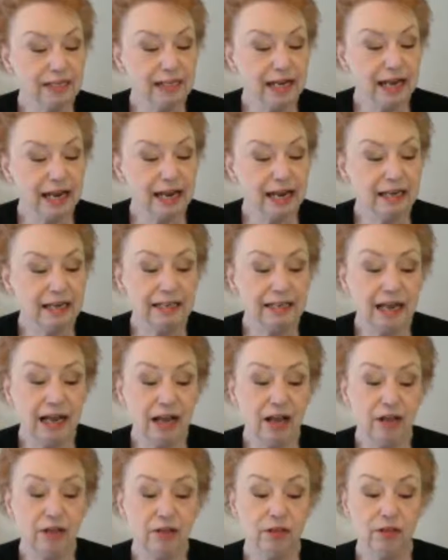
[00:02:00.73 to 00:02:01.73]
and
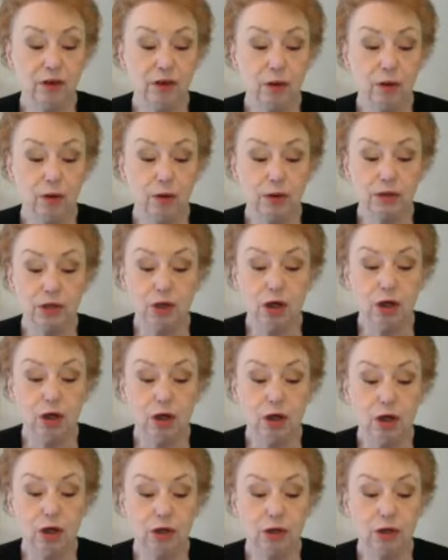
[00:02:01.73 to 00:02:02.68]
health goals, all